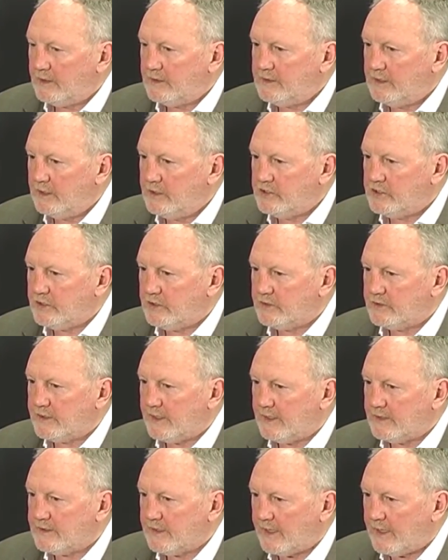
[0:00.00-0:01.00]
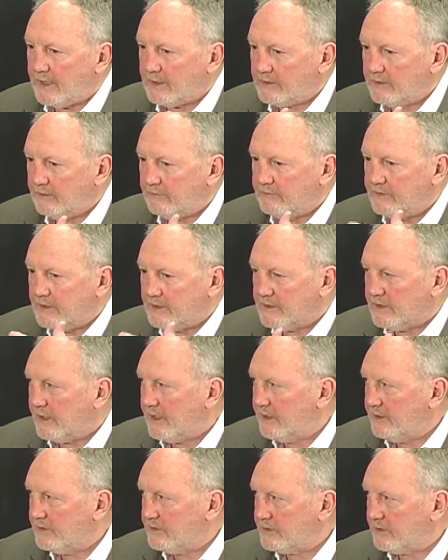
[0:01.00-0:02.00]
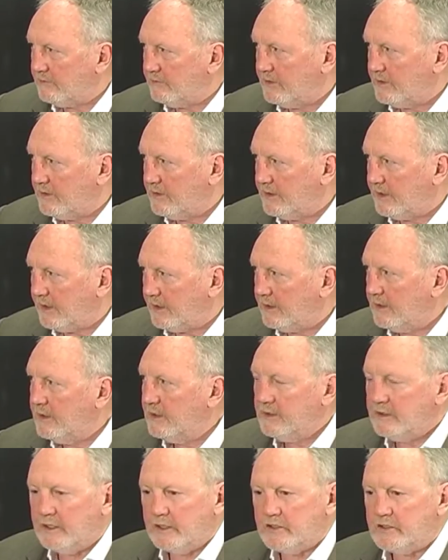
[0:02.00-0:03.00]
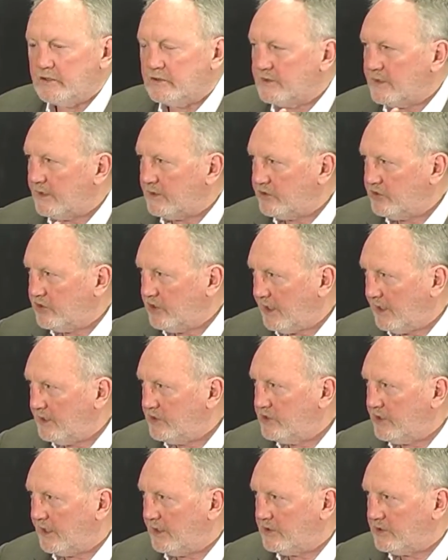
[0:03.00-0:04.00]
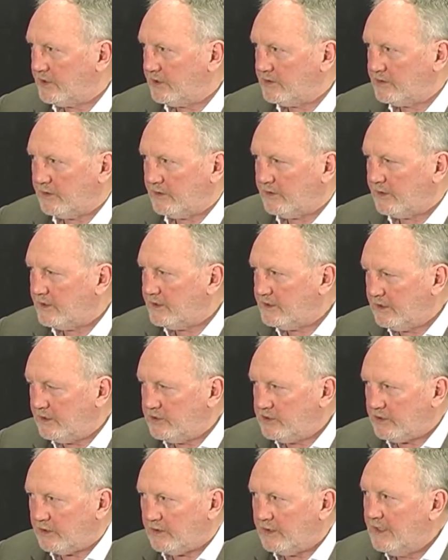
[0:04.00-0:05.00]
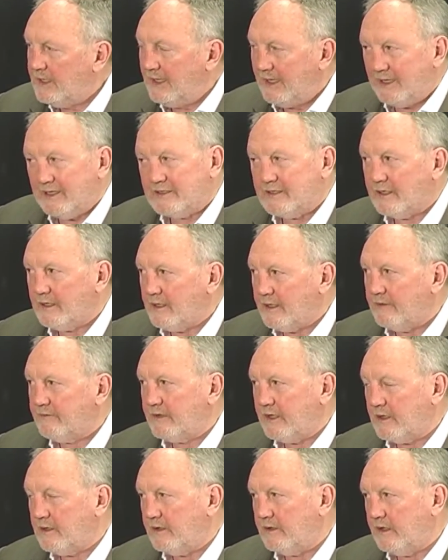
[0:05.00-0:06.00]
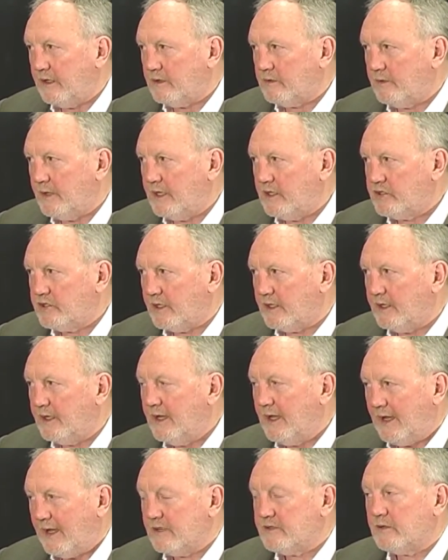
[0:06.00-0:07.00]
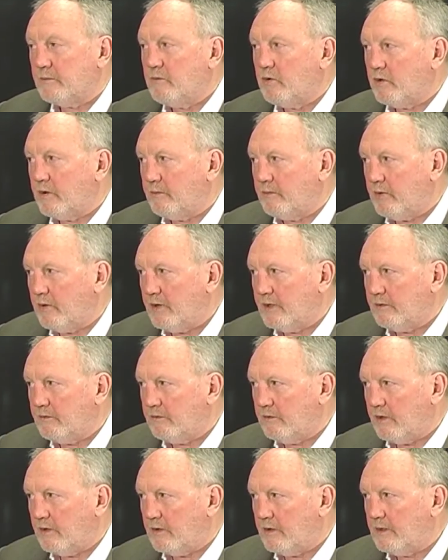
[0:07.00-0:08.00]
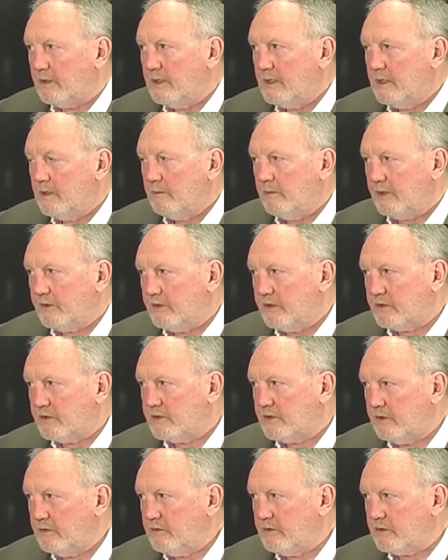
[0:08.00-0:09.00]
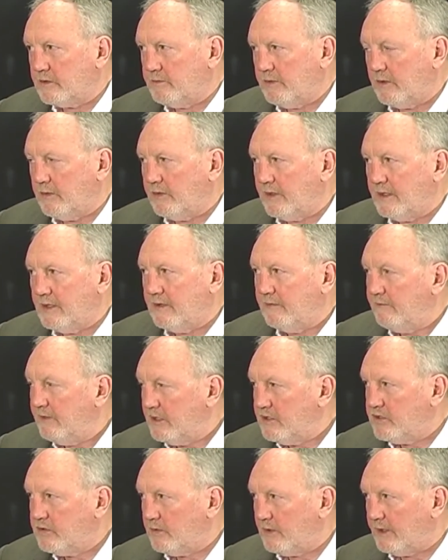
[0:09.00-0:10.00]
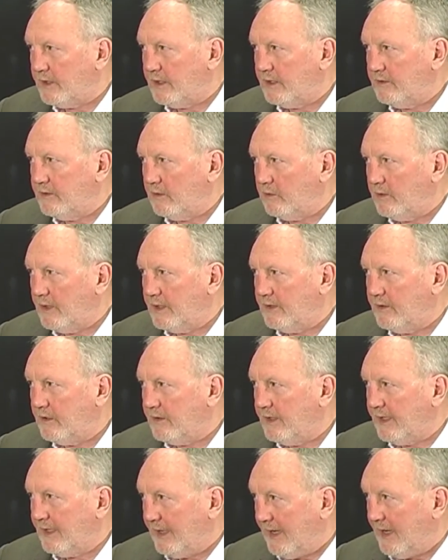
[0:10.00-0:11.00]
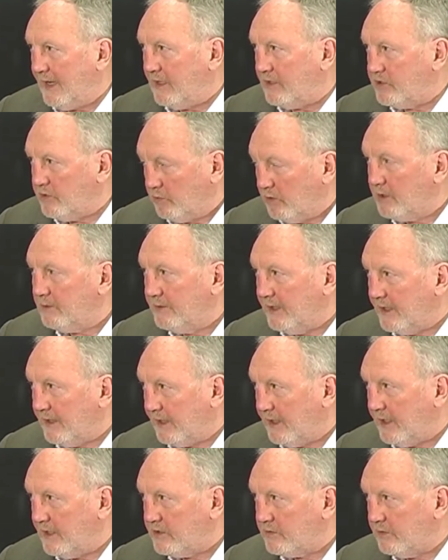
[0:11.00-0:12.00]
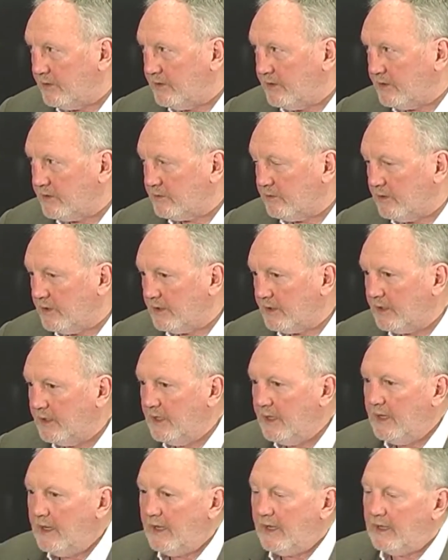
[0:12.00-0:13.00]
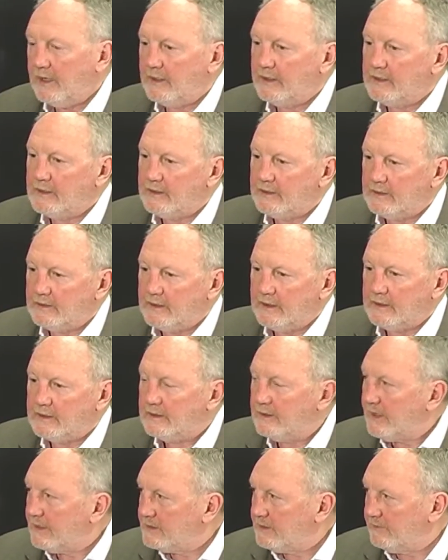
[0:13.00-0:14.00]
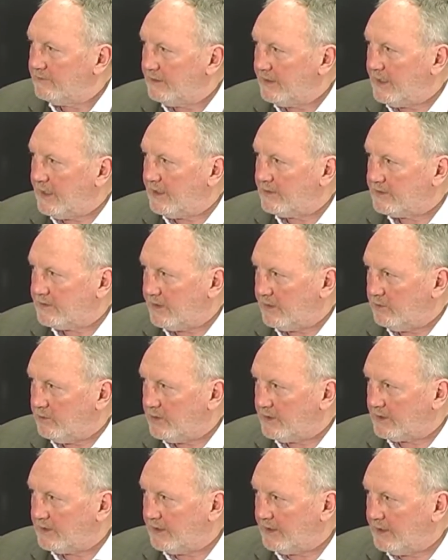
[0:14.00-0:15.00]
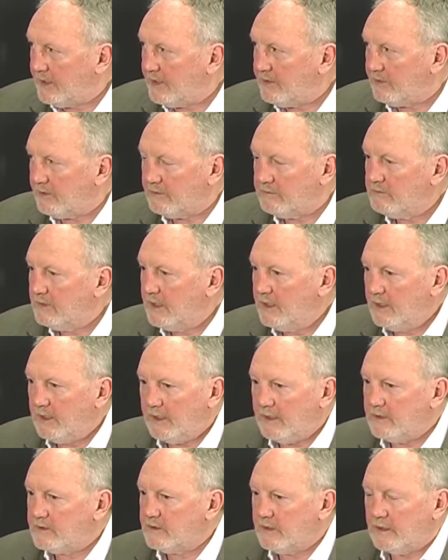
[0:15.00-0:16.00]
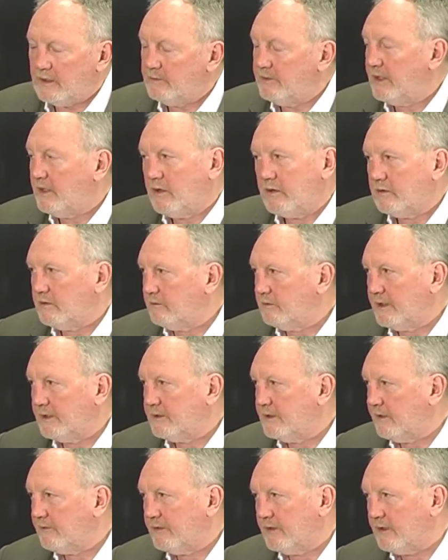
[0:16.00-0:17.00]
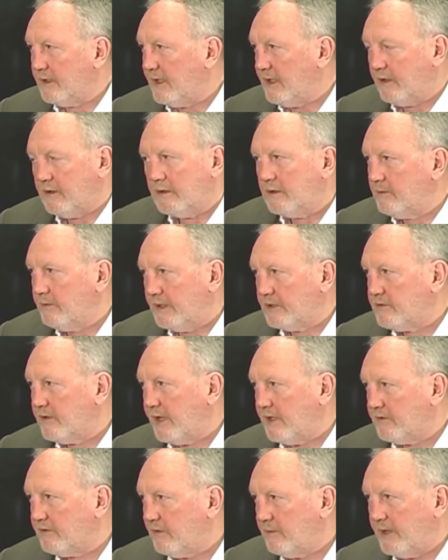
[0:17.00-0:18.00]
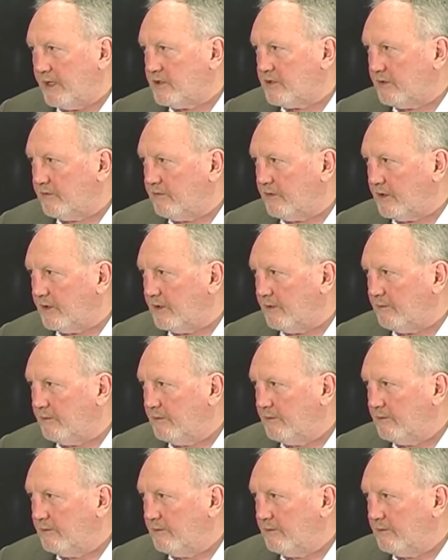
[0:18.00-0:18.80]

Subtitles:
Teachers as active designers learning, teachers as change agents. So the teacher isn't left out of the equation, has a more important role. But the students, both individually, the way they're engaged, will be engaged with this work, and collectively as they work together, it'll be a whole different, it'll be a transformation for them.